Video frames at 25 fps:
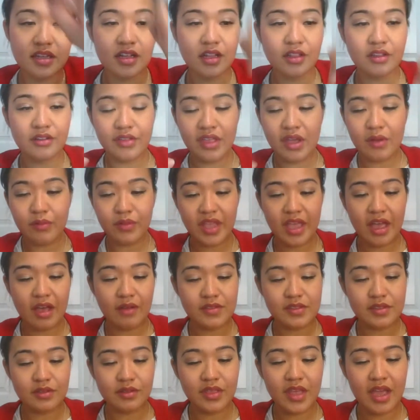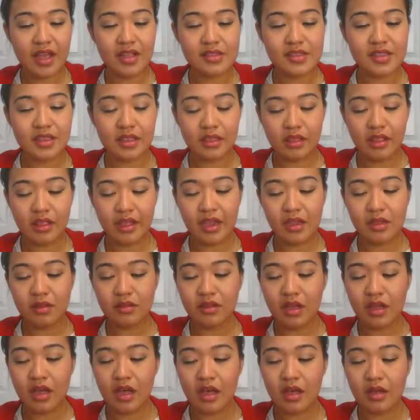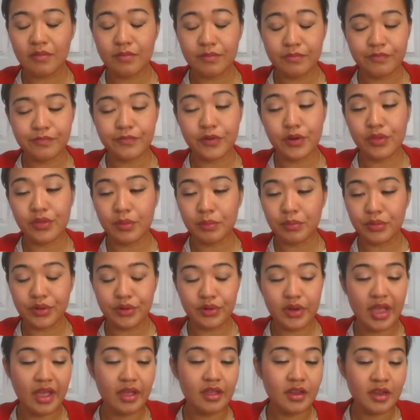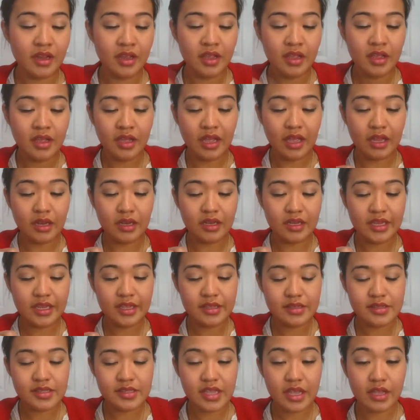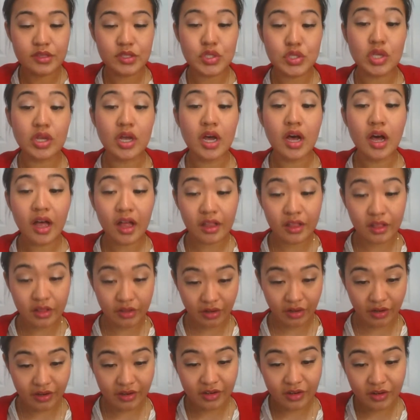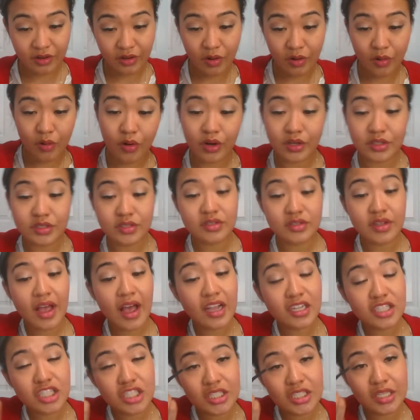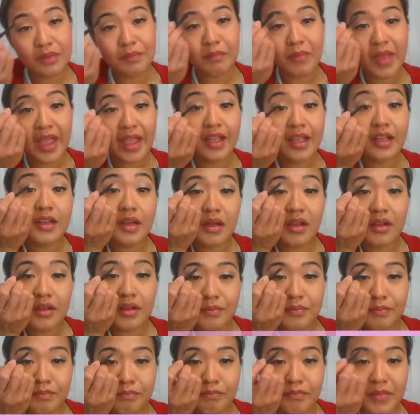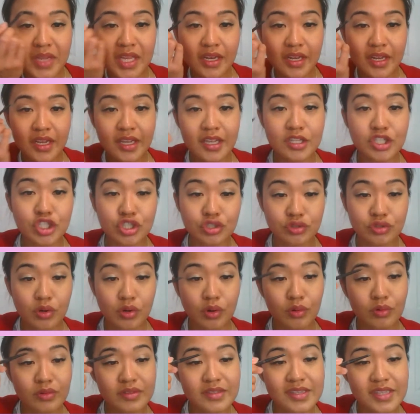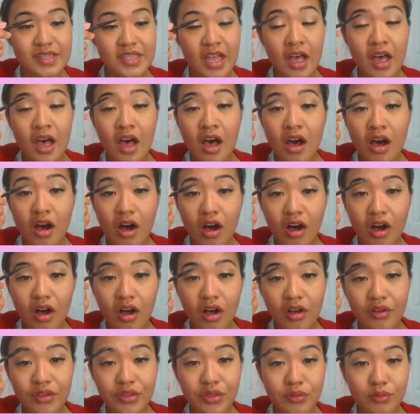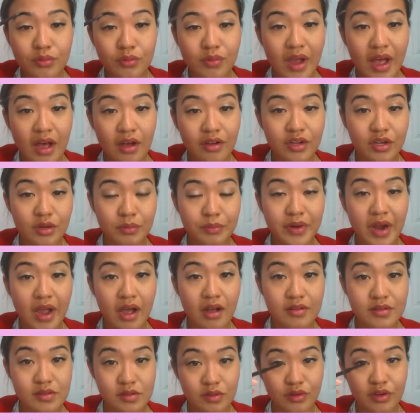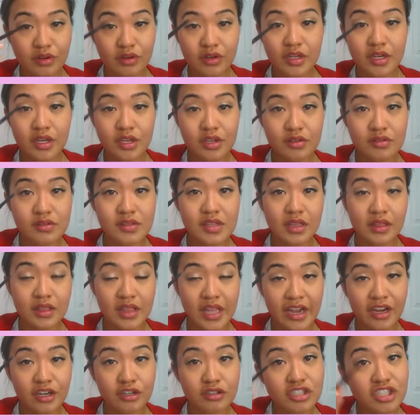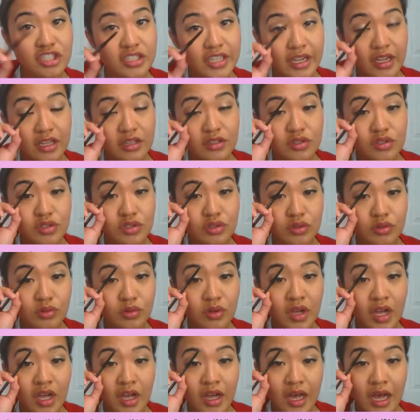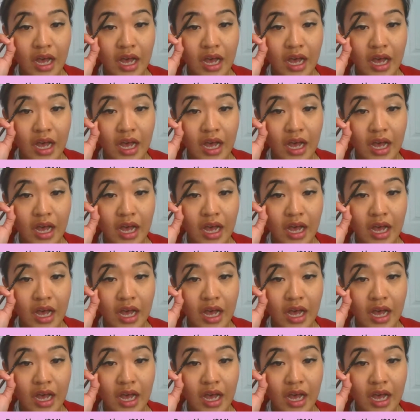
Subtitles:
the color that we have. So that's light for the brunette. And he said to color, or to actually make mini strokes all throughout your brow. So you're going to use a lighter shade to